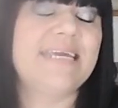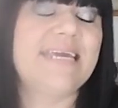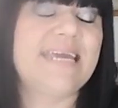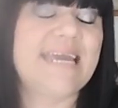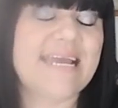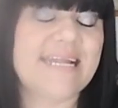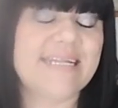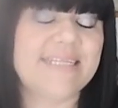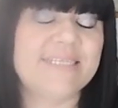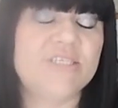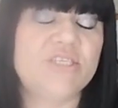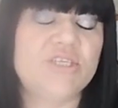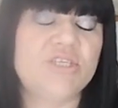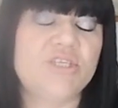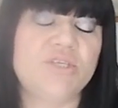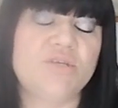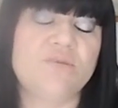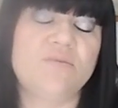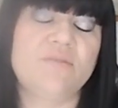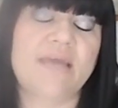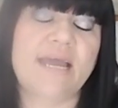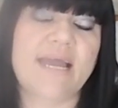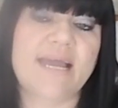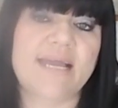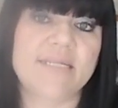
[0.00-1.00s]
kids to do
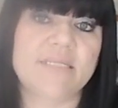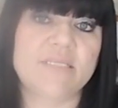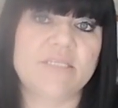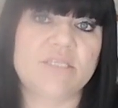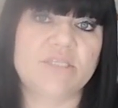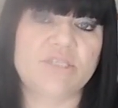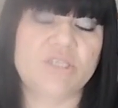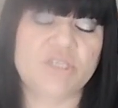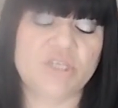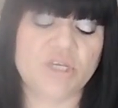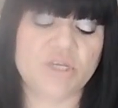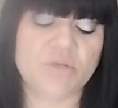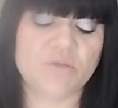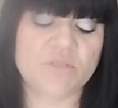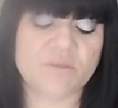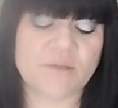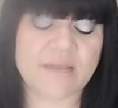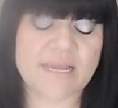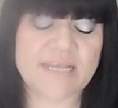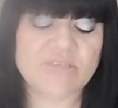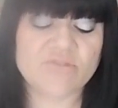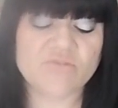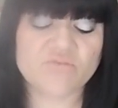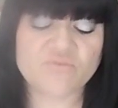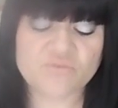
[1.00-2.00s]
that too. So it
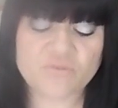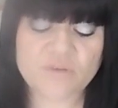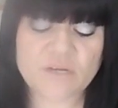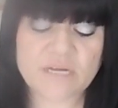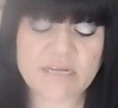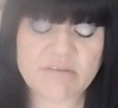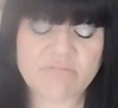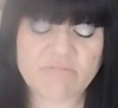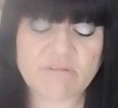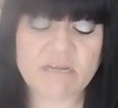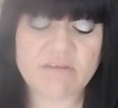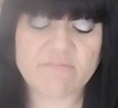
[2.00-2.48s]
is really, really,